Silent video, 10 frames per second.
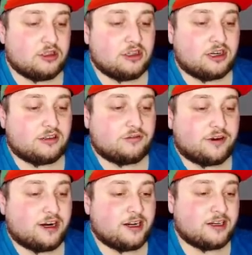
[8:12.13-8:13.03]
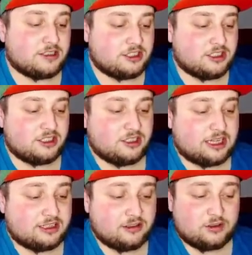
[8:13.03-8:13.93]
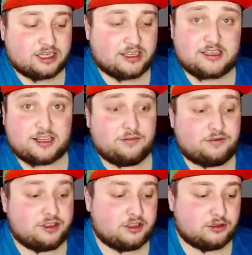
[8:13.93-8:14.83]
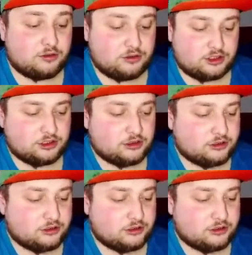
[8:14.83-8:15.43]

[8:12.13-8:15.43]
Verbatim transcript: Got the Fire Energy. At least we got something huge,